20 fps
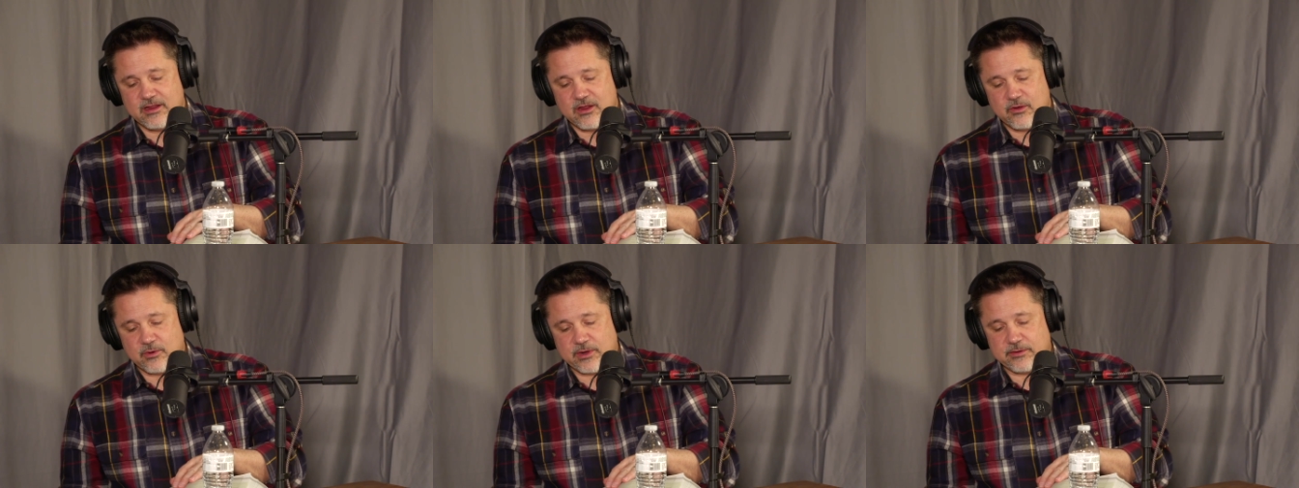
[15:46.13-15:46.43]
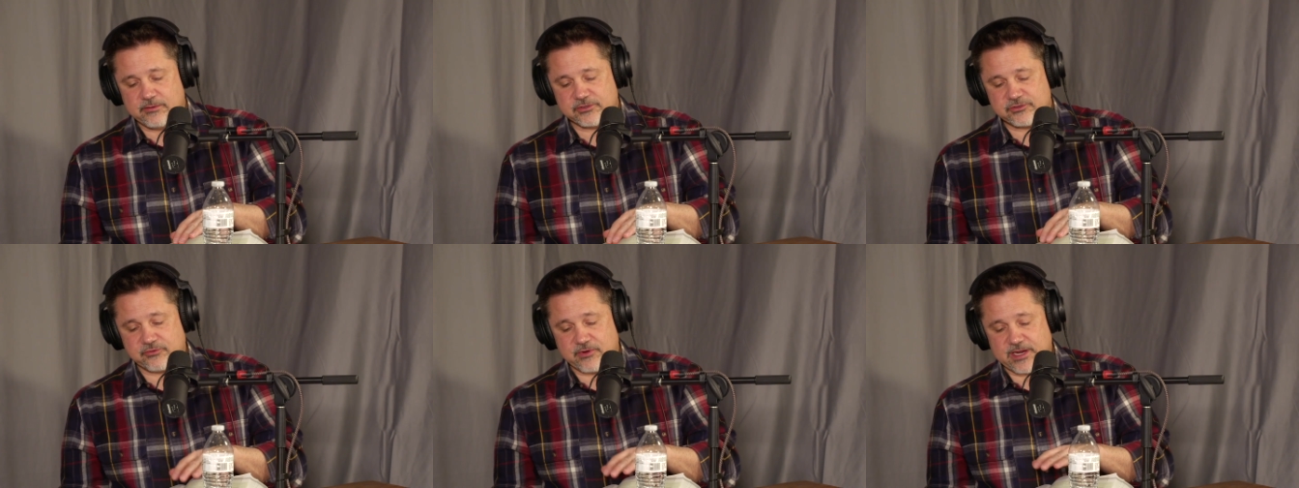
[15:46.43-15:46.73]
when he
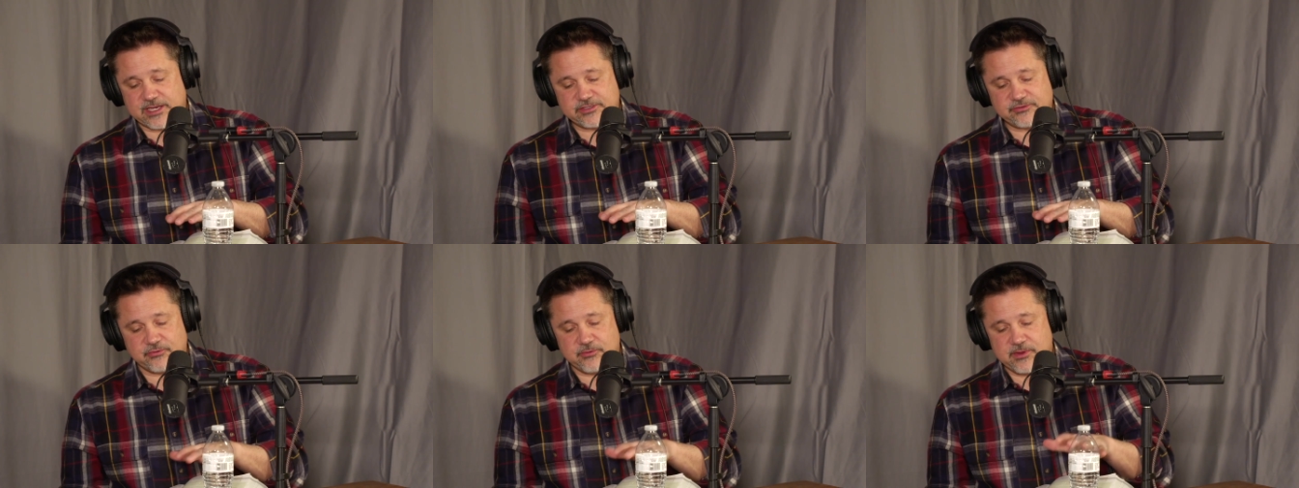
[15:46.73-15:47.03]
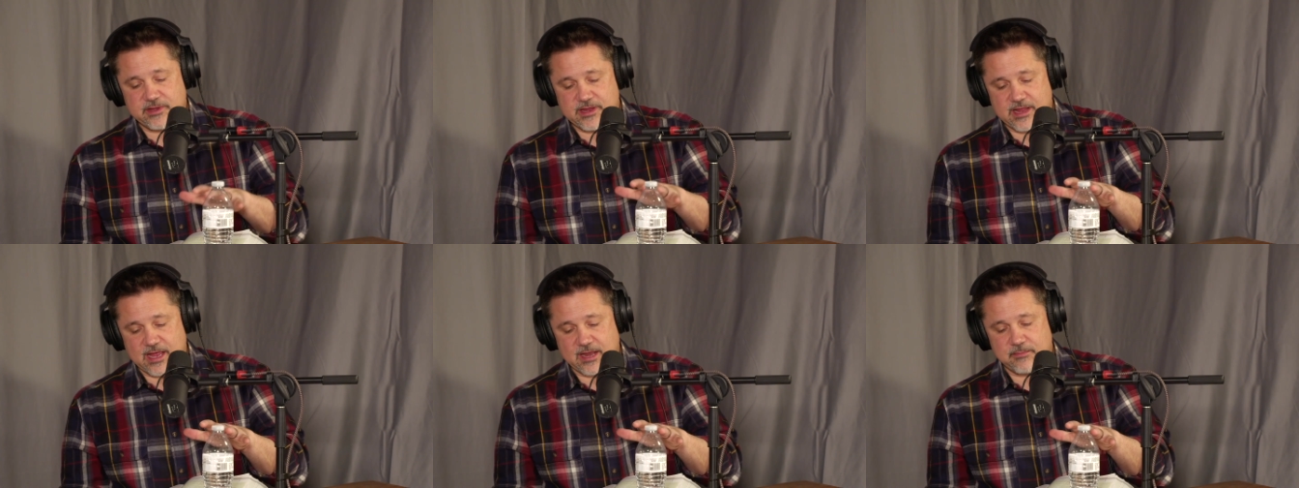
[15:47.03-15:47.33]
was raised from the
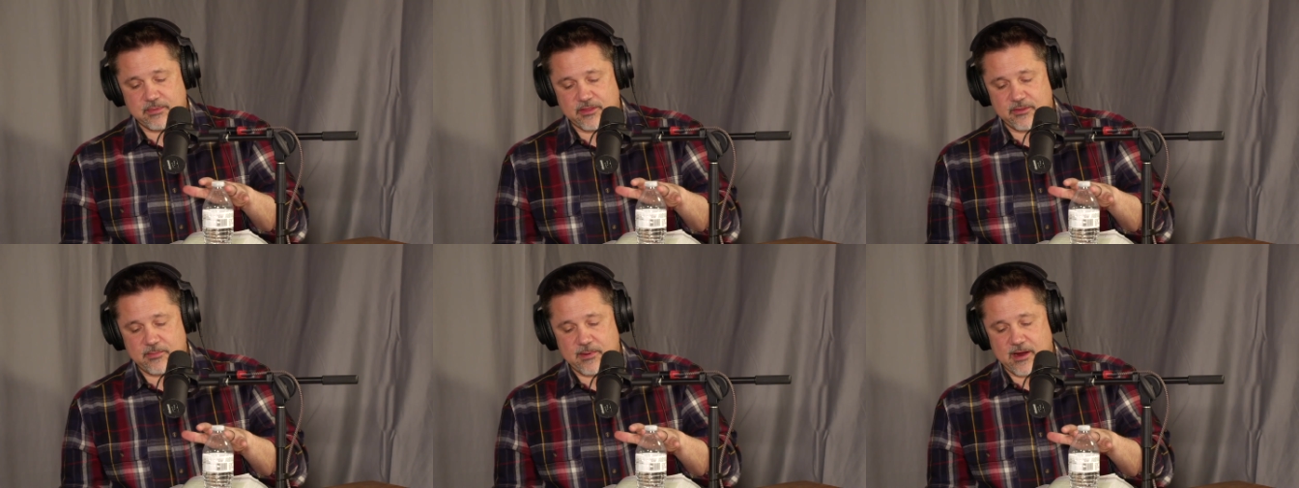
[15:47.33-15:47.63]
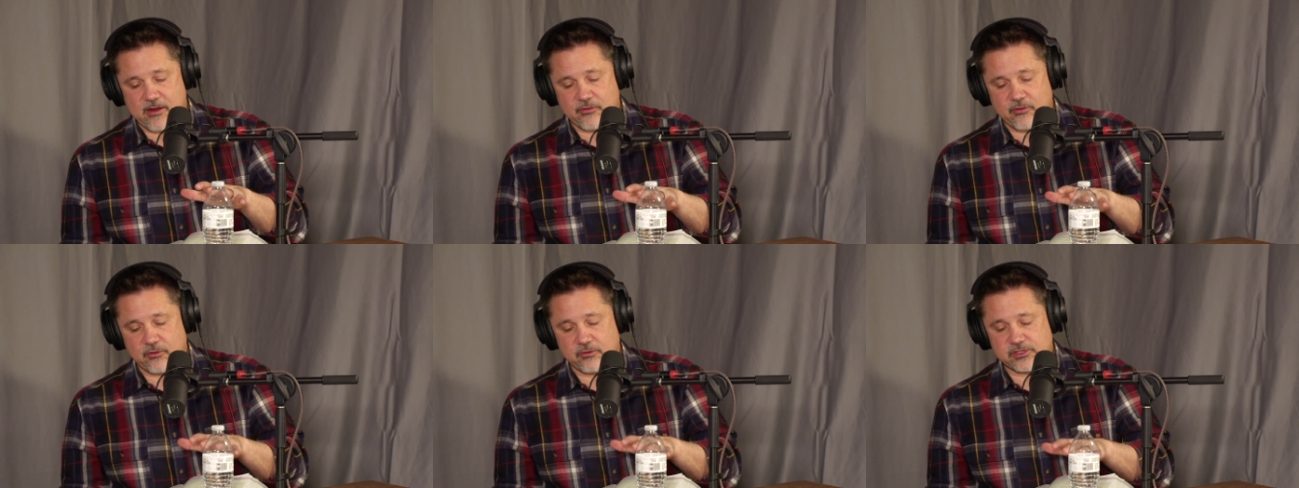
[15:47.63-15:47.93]
dead by the
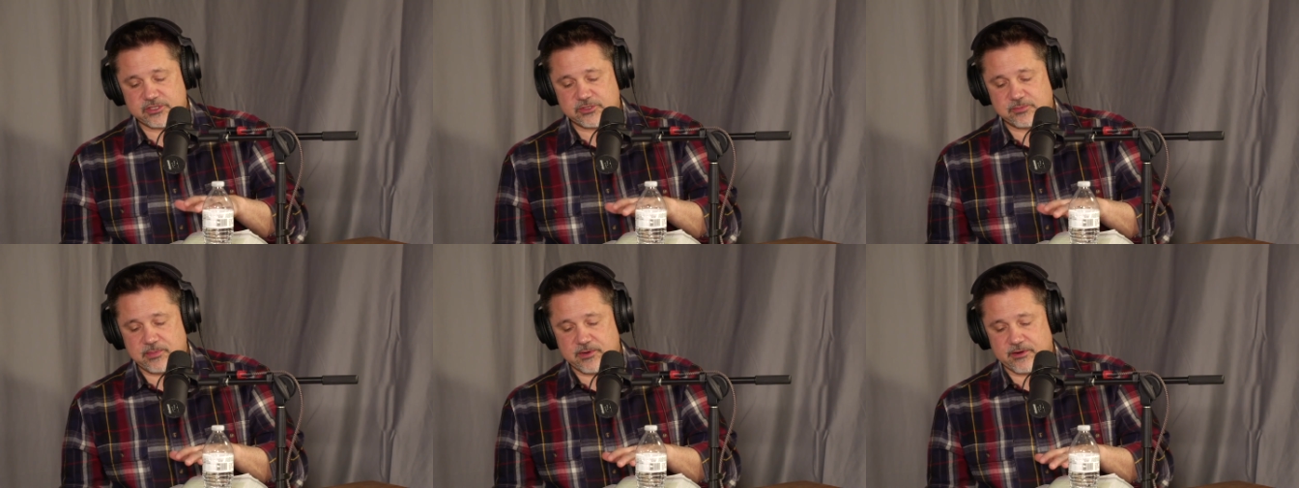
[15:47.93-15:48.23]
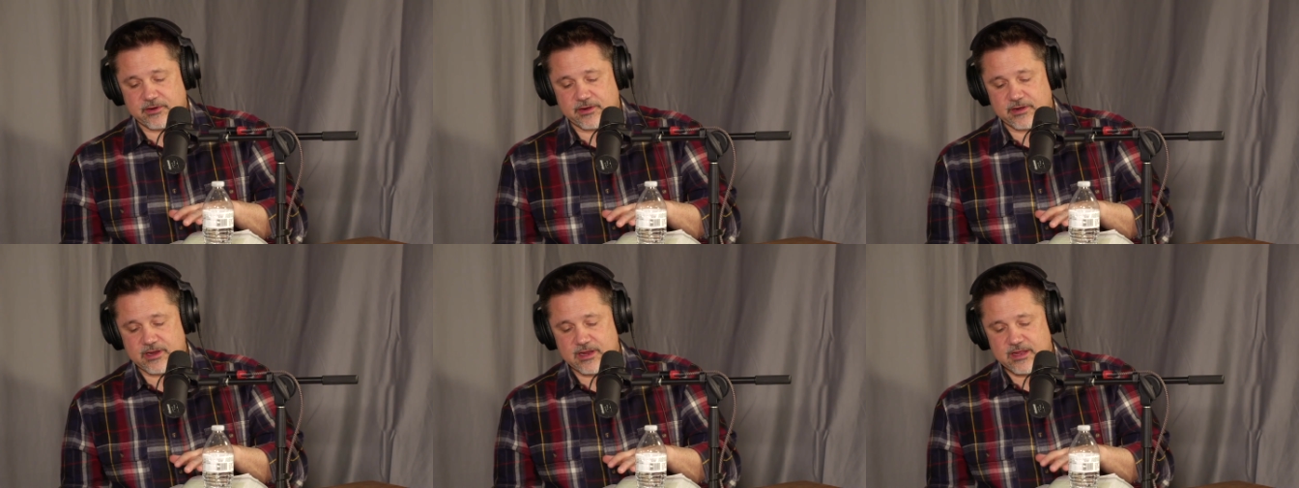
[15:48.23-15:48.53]
power of the Holy
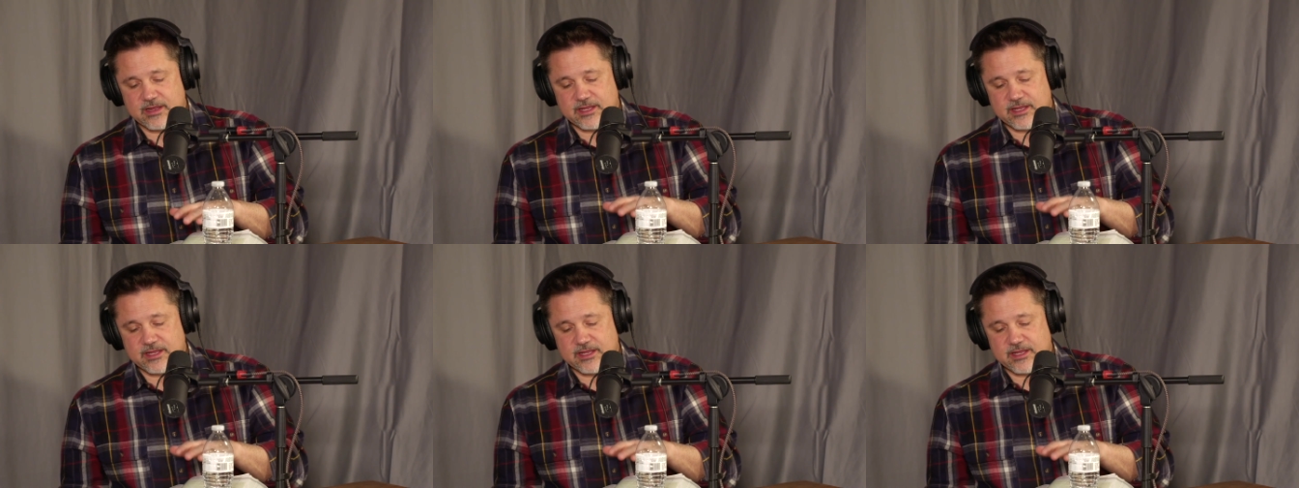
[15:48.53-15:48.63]
Spirit.